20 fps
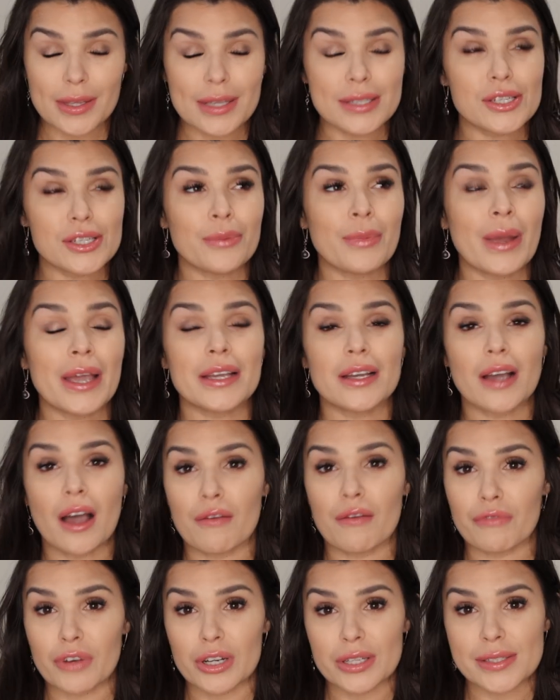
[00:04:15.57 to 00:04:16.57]
These are my
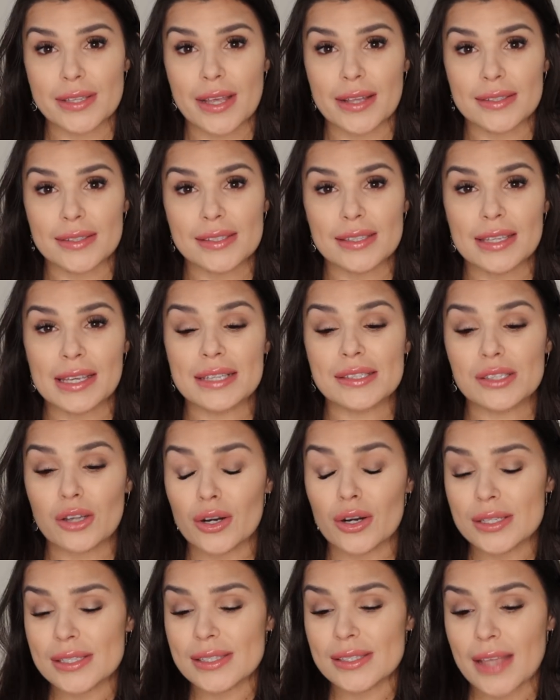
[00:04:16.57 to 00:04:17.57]
comfort scents. These
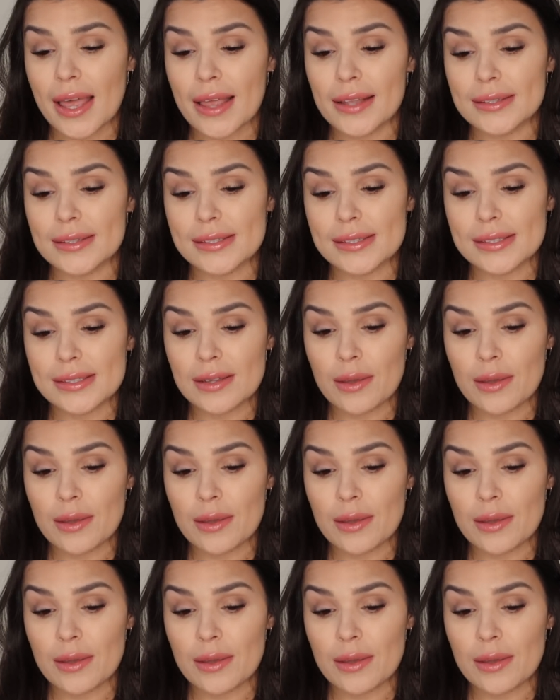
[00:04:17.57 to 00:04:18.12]
are scents